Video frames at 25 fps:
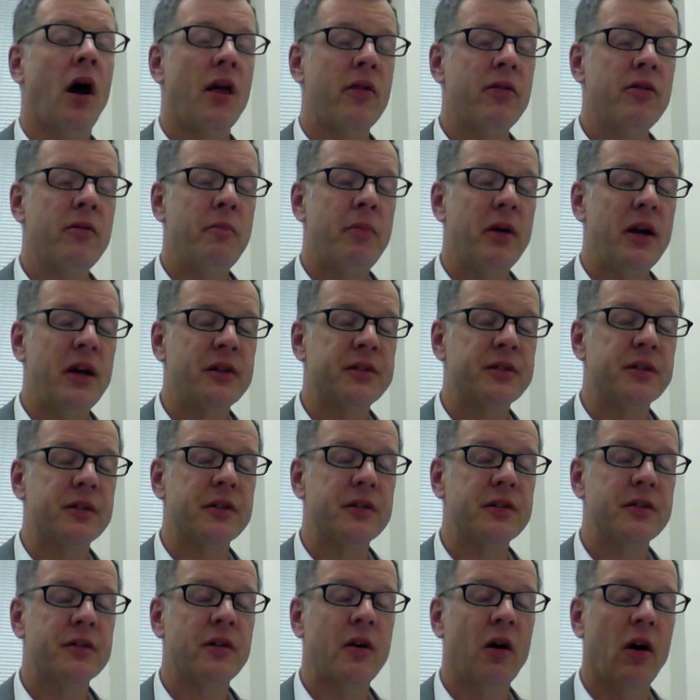the
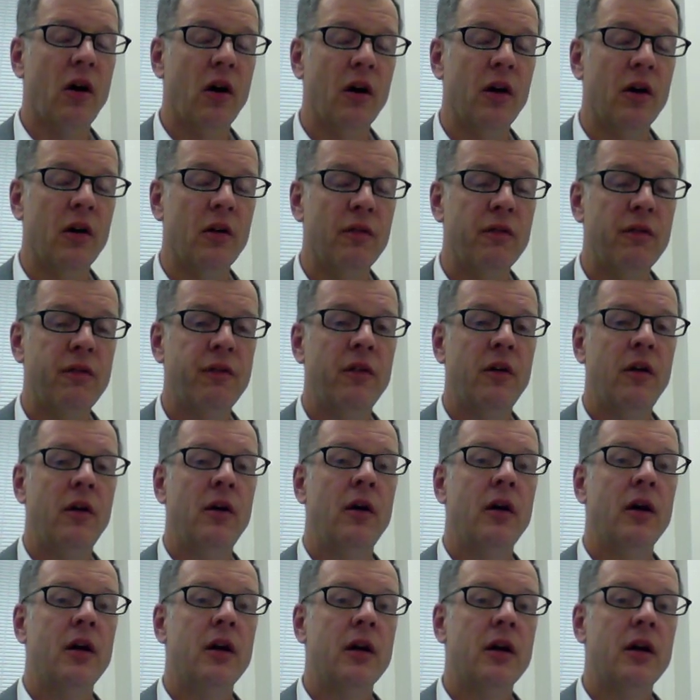basis of
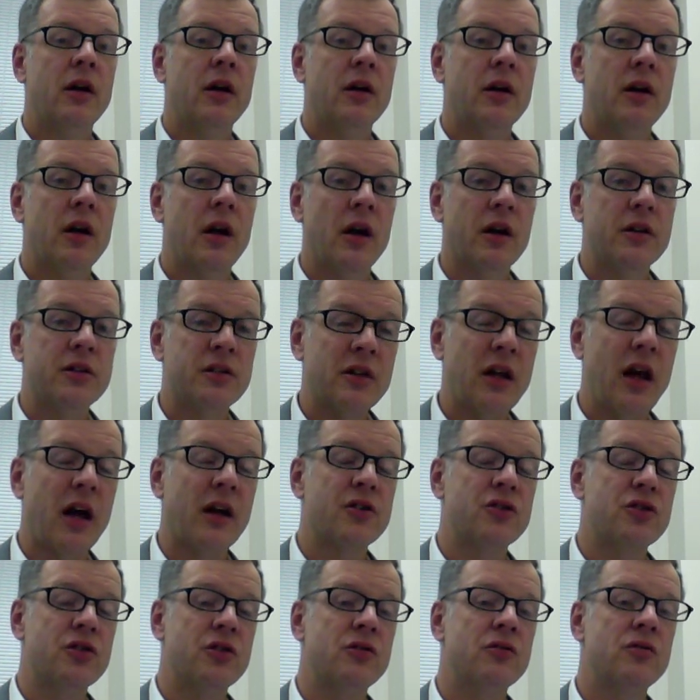a
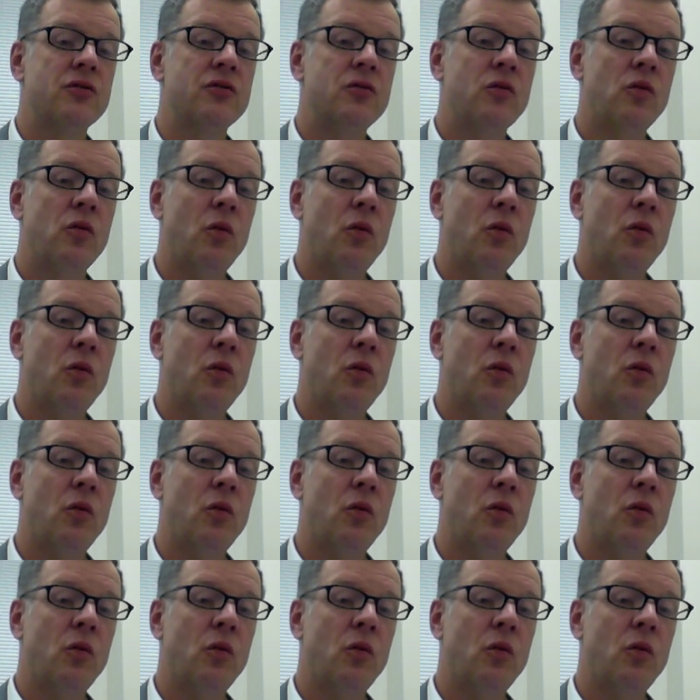statute